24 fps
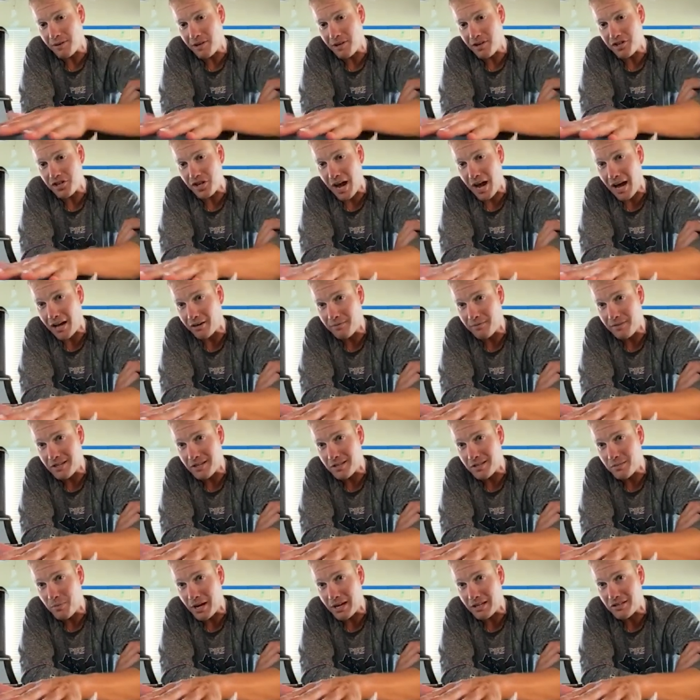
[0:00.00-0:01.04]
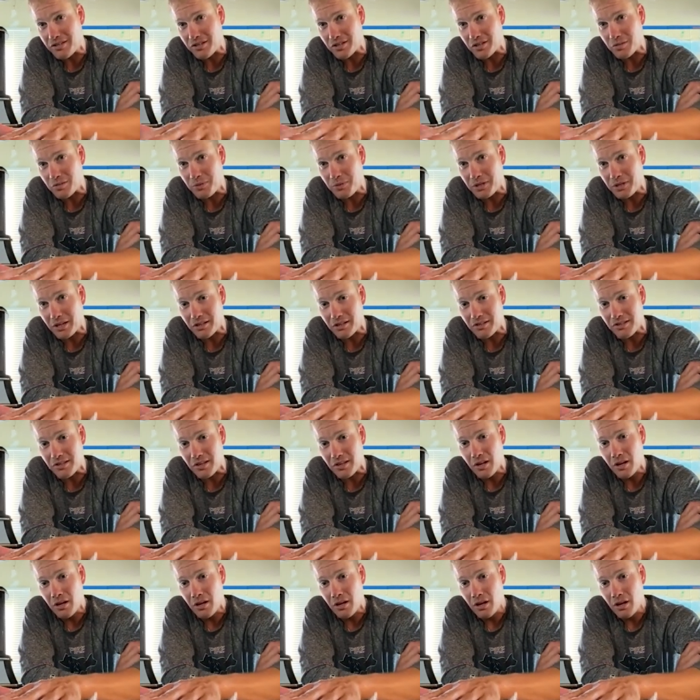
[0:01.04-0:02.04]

fish out of these baits just because